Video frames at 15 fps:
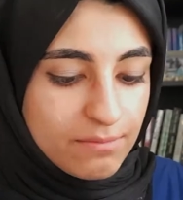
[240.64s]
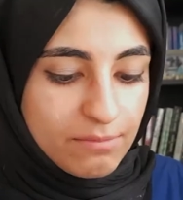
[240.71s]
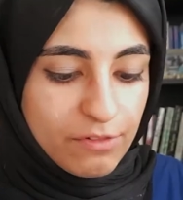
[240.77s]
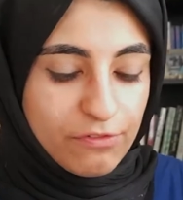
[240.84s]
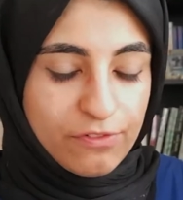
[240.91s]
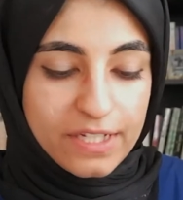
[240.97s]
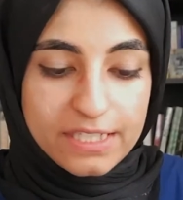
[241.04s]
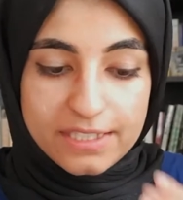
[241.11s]
The
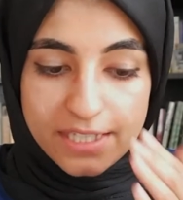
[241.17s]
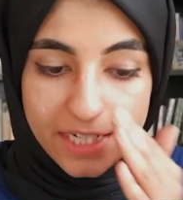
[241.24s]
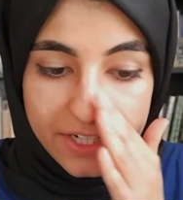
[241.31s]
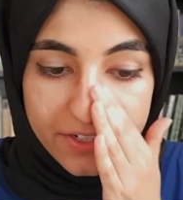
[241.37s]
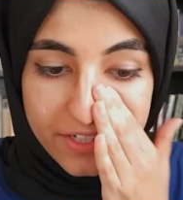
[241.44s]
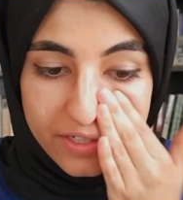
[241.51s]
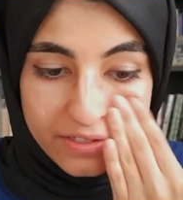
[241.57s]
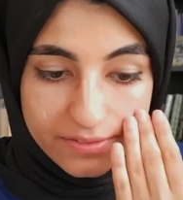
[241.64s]
face
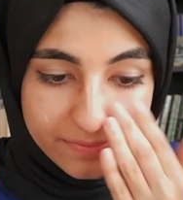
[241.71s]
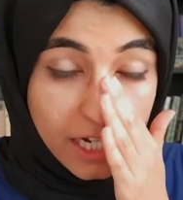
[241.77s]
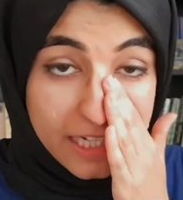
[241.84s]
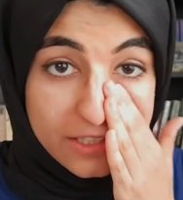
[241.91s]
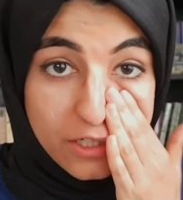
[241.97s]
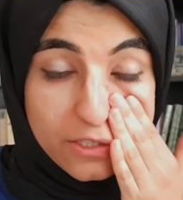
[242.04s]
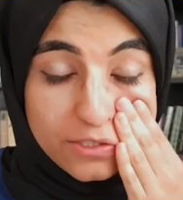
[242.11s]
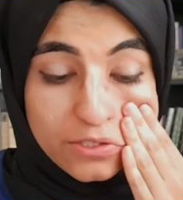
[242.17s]
area.
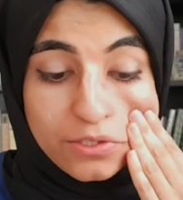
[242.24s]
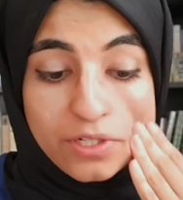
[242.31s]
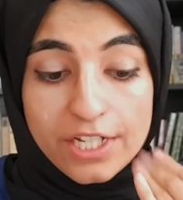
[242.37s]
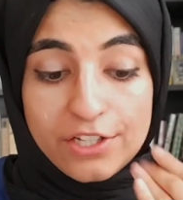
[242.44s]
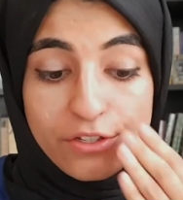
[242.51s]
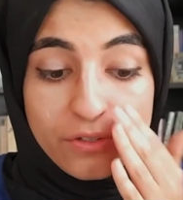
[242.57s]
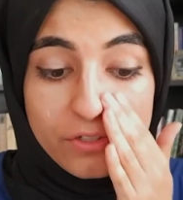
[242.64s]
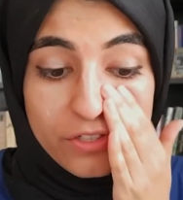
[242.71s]
And also, I
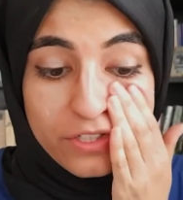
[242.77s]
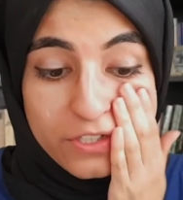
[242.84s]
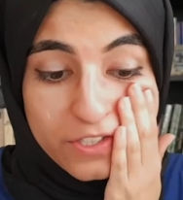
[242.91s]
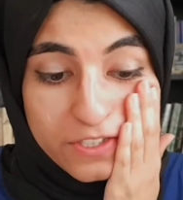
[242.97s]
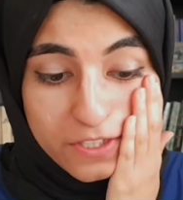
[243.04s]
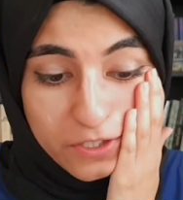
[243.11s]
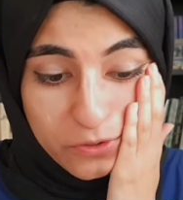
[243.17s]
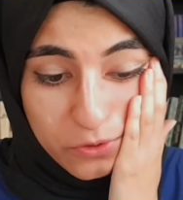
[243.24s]
usually
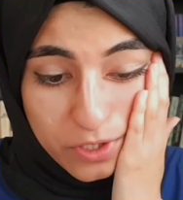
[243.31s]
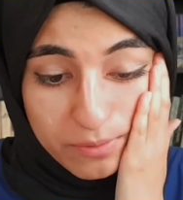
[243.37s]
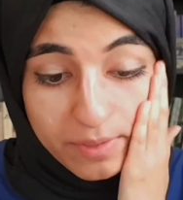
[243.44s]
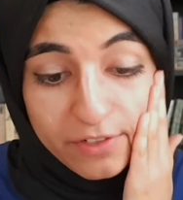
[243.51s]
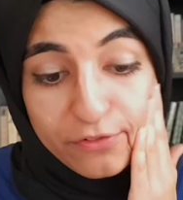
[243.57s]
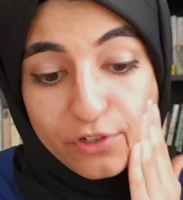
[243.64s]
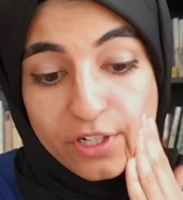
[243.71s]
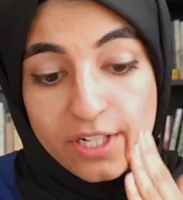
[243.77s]
just ignore
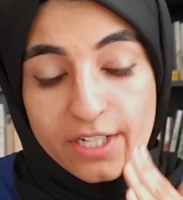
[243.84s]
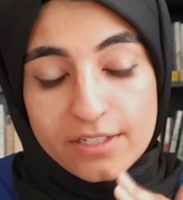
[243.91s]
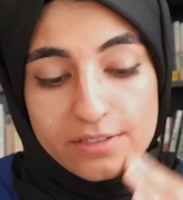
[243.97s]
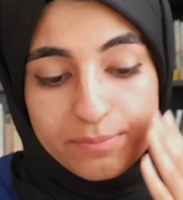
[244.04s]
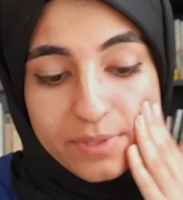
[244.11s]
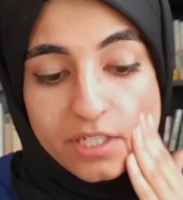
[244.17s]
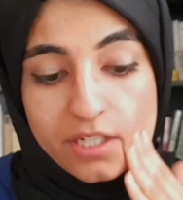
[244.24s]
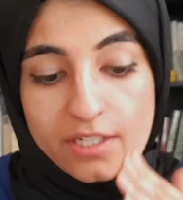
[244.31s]
my
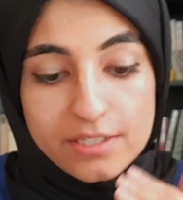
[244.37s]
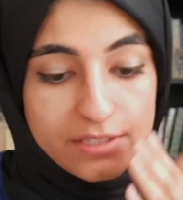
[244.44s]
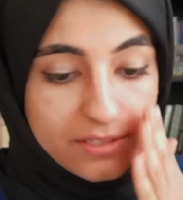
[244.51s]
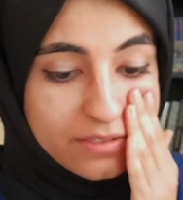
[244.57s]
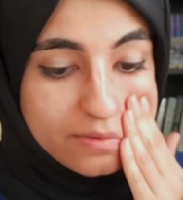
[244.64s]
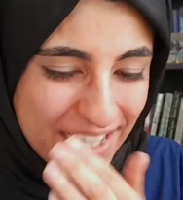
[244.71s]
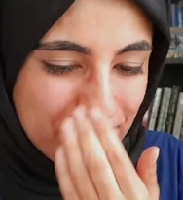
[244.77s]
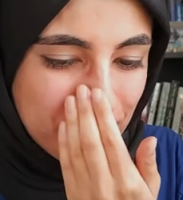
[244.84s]
forehead
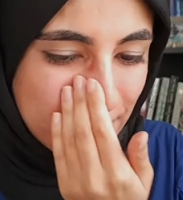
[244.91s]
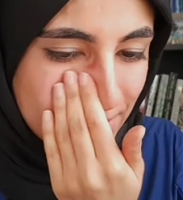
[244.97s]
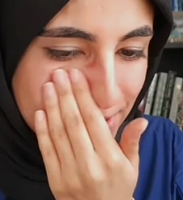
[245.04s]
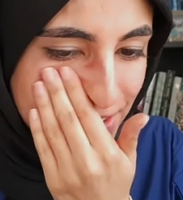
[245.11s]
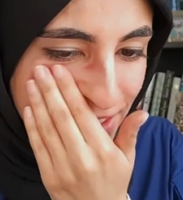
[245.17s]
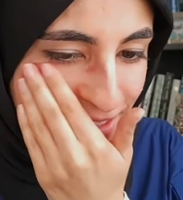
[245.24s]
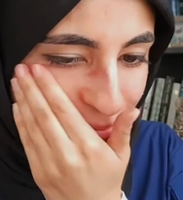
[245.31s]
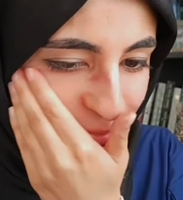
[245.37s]
because I probably
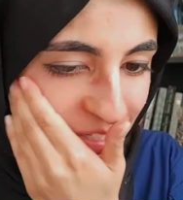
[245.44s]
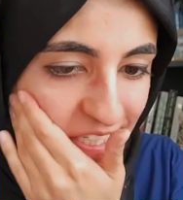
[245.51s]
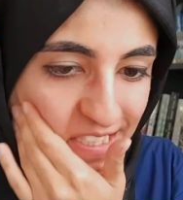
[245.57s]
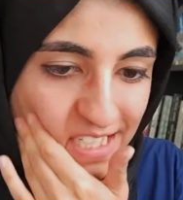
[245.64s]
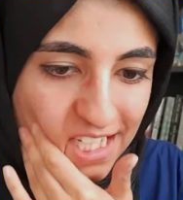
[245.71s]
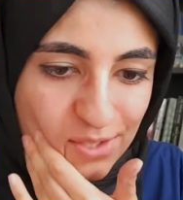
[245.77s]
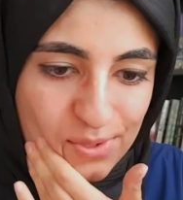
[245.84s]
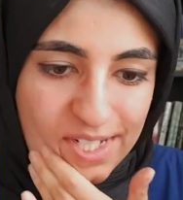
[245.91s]
shouldn't, because
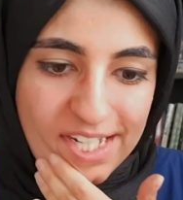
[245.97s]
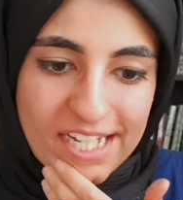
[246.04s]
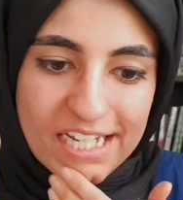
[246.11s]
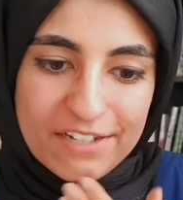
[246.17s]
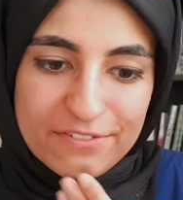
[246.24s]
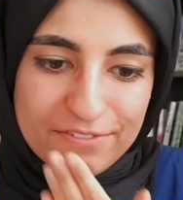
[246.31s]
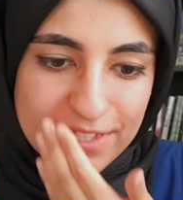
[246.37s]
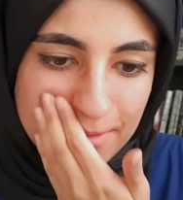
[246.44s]
that's where I
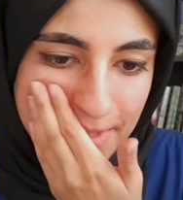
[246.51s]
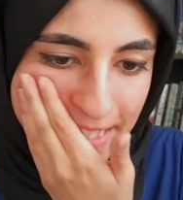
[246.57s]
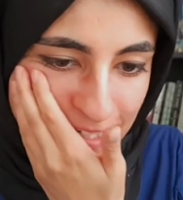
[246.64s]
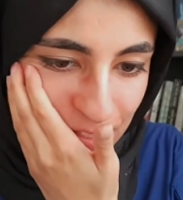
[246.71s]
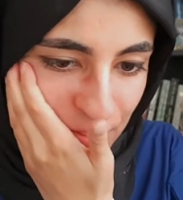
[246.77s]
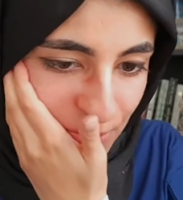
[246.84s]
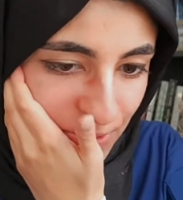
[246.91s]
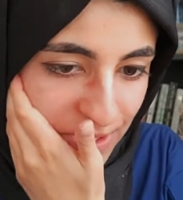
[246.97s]
have some
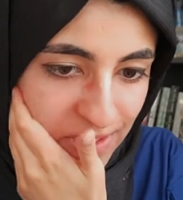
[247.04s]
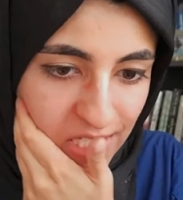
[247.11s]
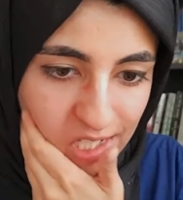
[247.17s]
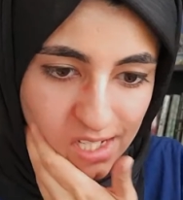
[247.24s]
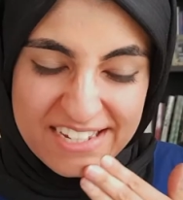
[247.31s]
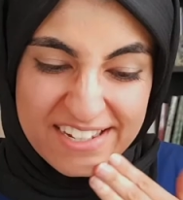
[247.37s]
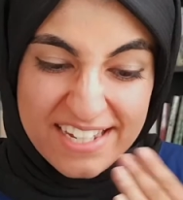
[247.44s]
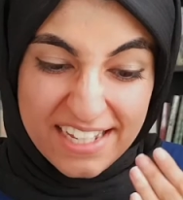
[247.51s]
actual
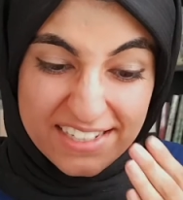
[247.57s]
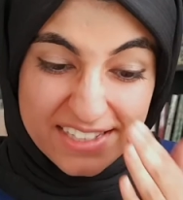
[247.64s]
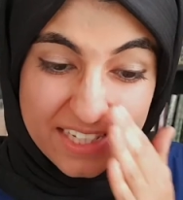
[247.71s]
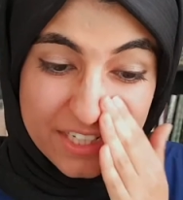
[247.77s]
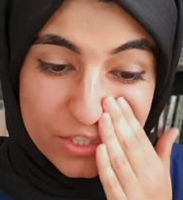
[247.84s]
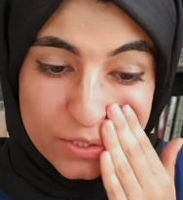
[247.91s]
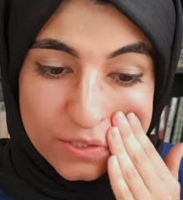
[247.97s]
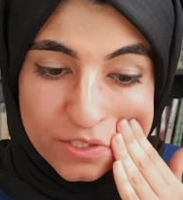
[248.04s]

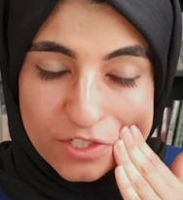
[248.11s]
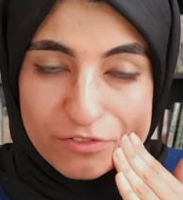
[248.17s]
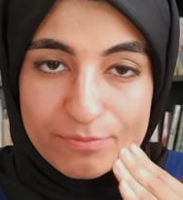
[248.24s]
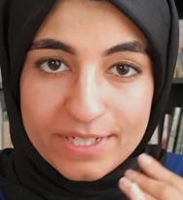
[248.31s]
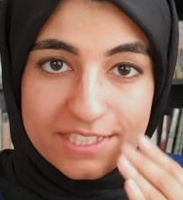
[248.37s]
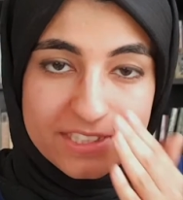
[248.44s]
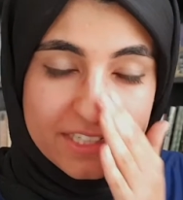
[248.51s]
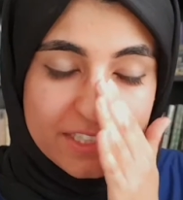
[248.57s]
indentation of
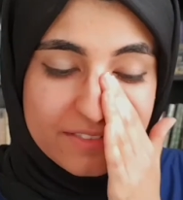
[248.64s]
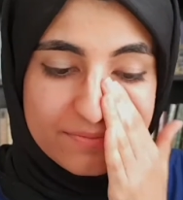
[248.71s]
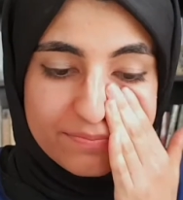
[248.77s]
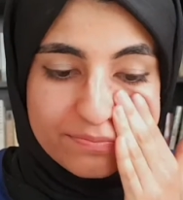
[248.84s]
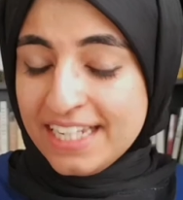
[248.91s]
my skin.